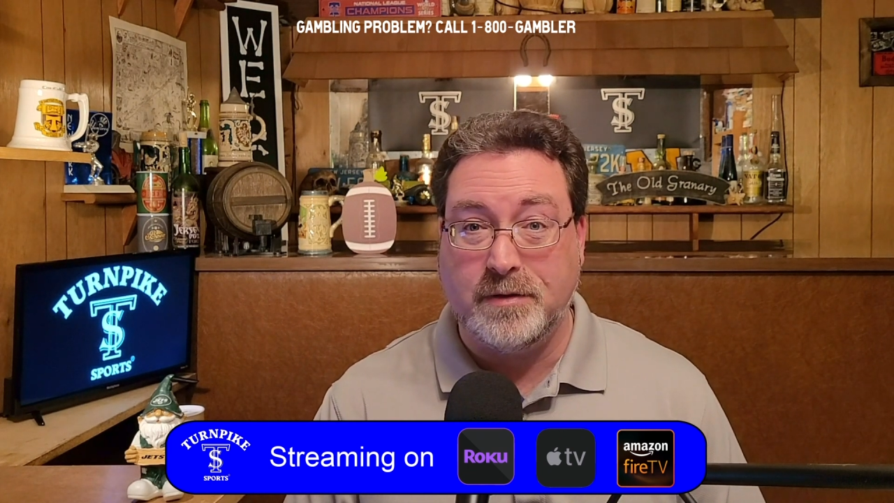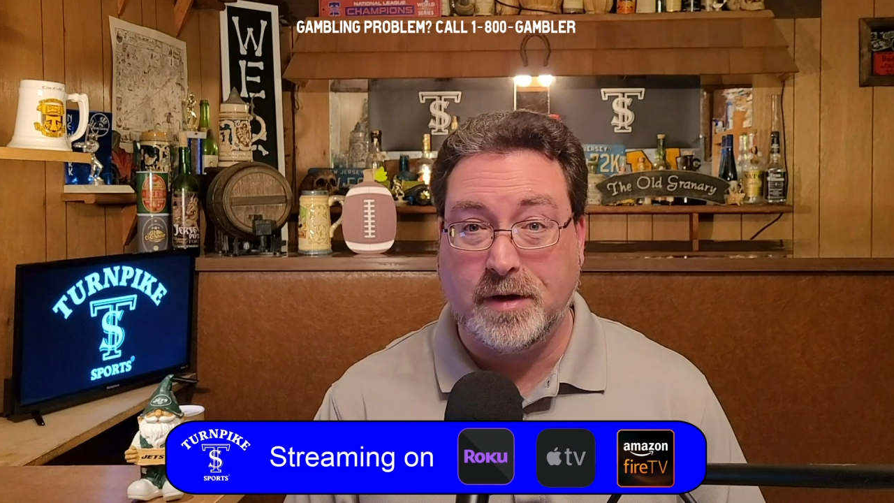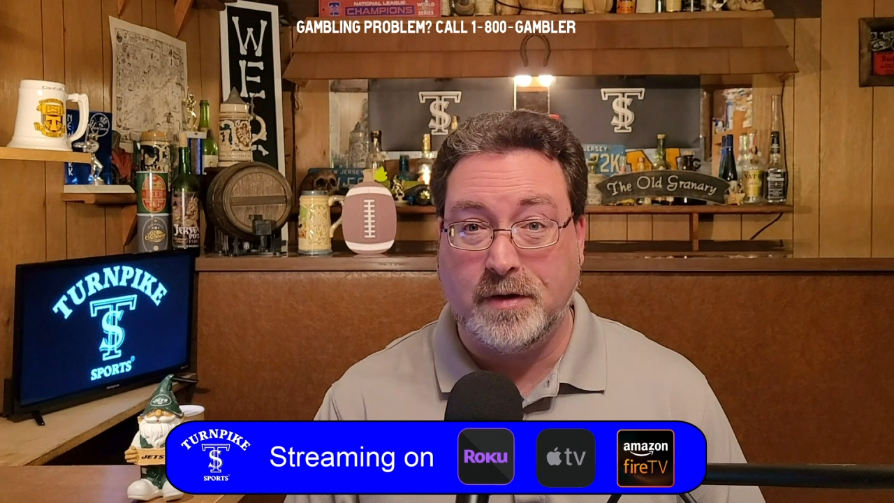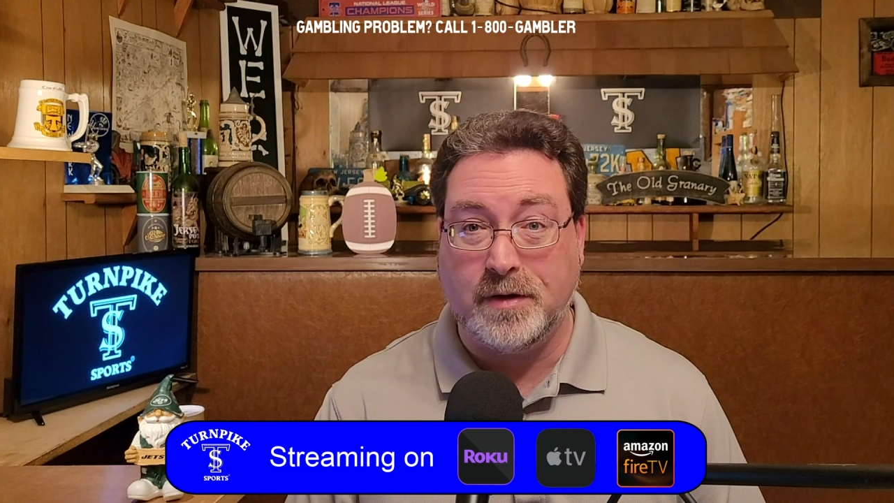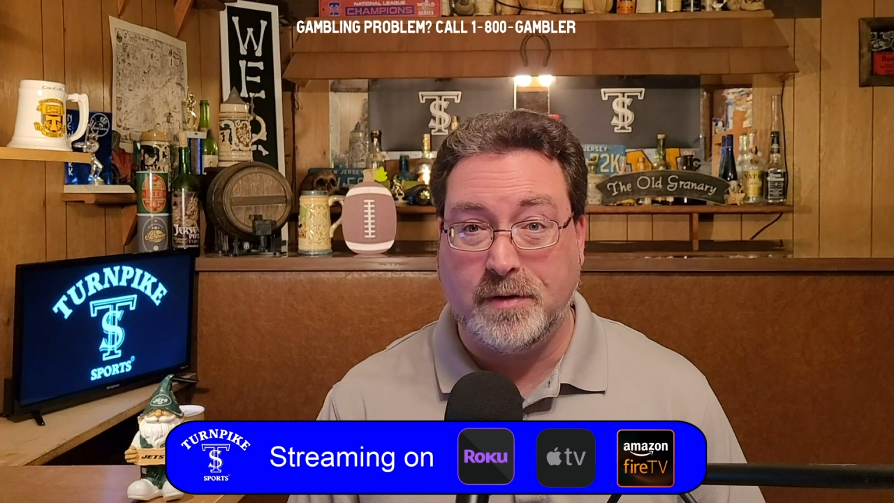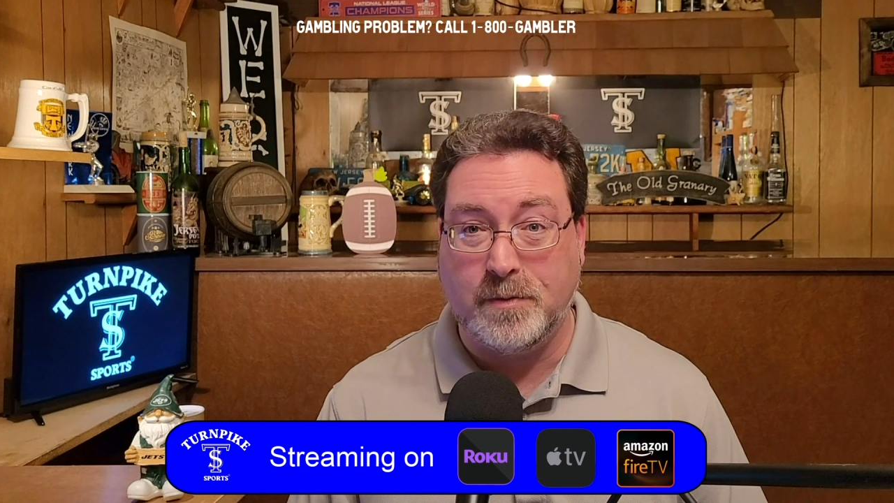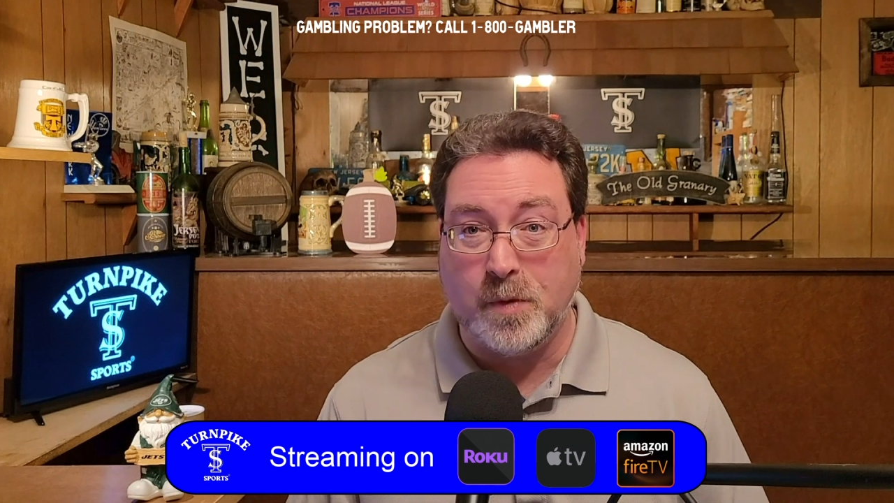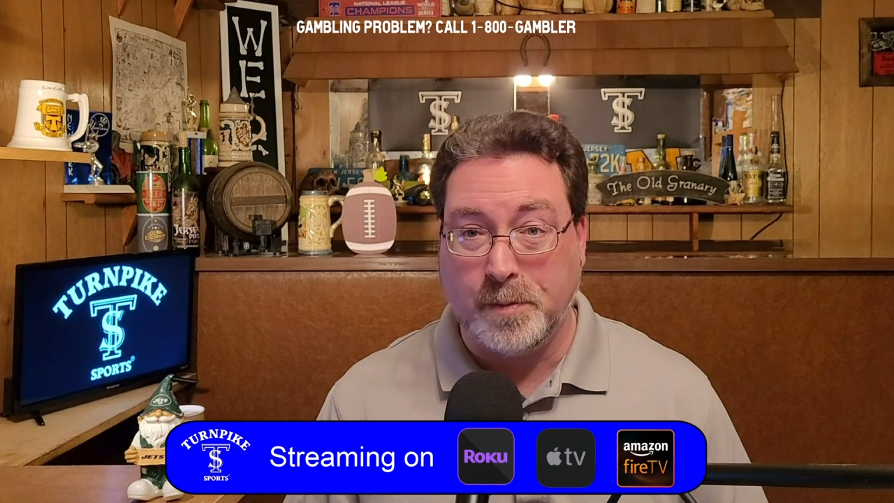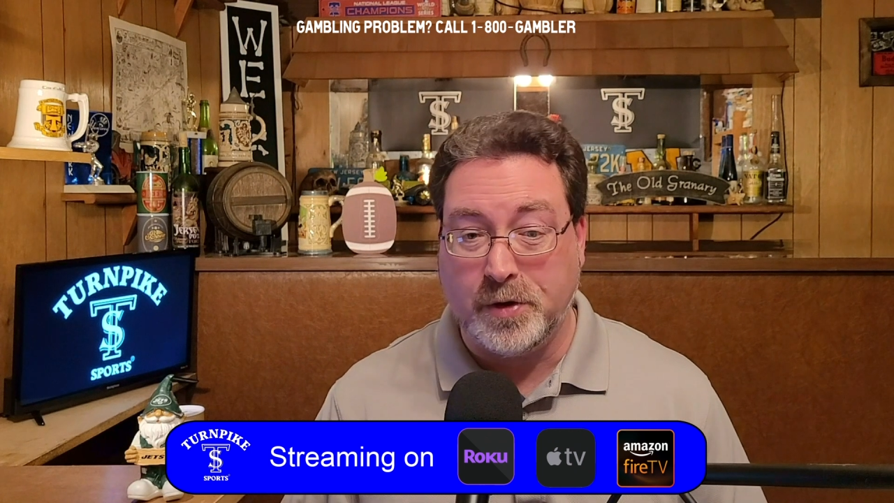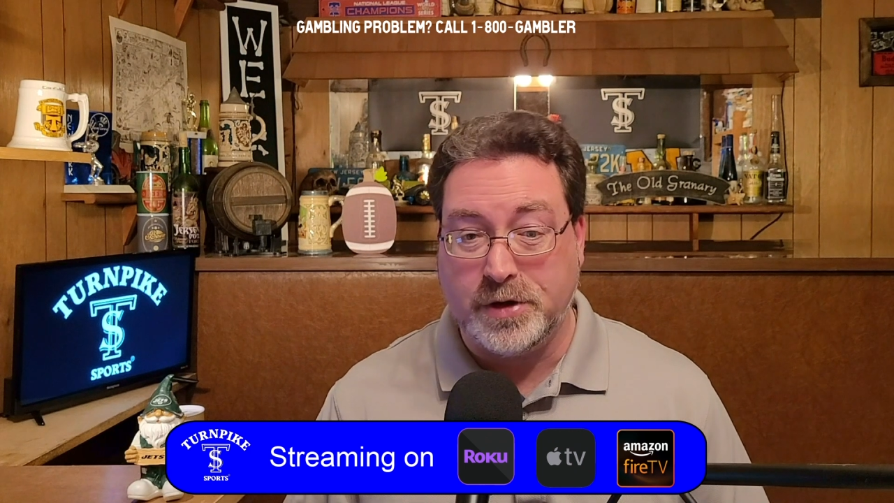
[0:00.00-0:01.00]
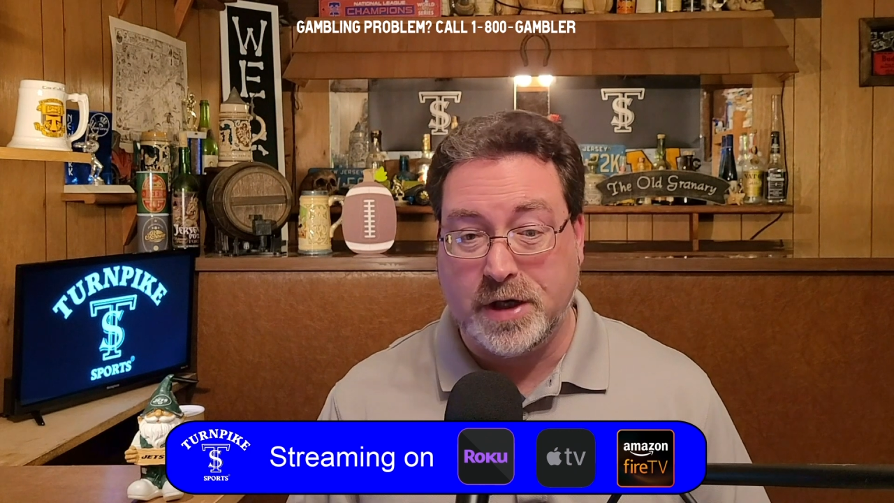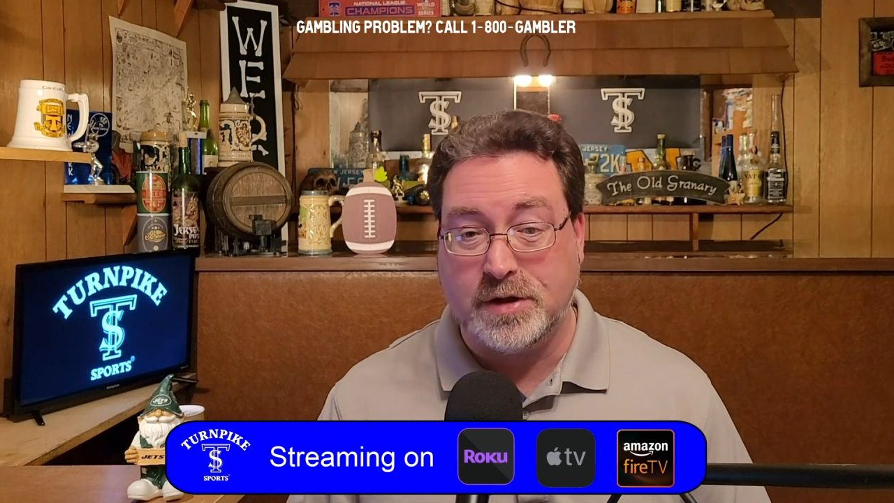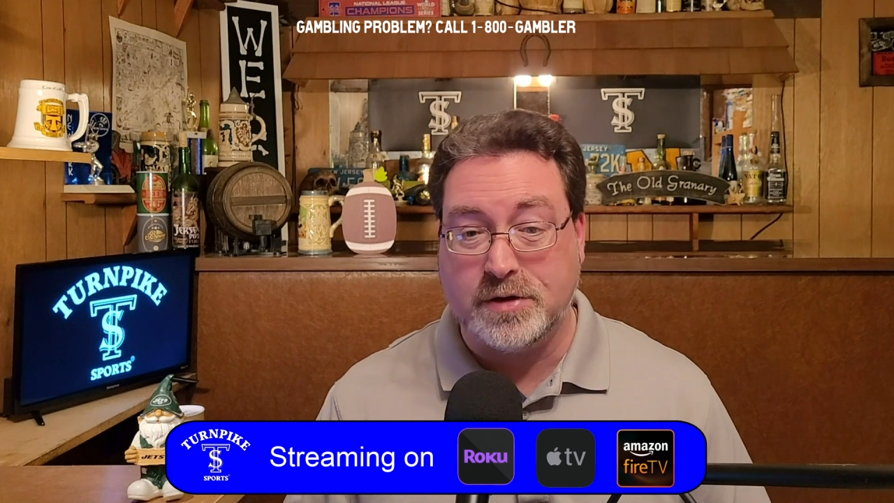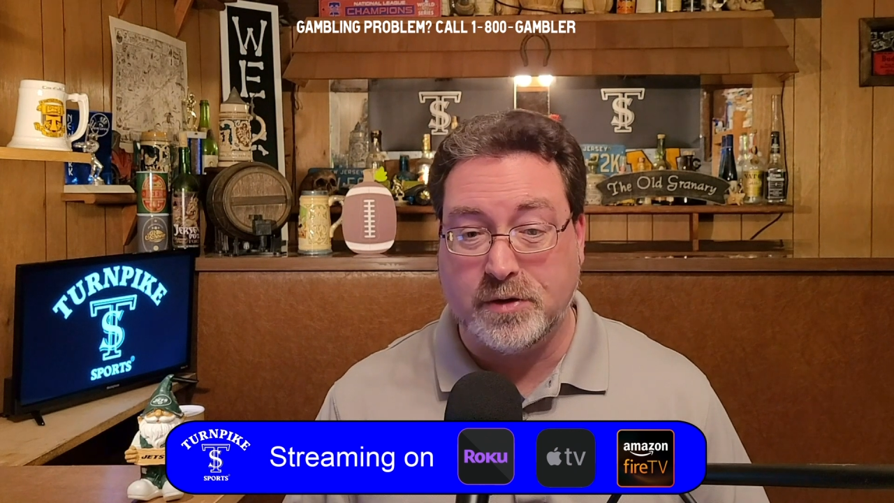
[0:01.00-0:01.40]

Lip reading: The woman changed her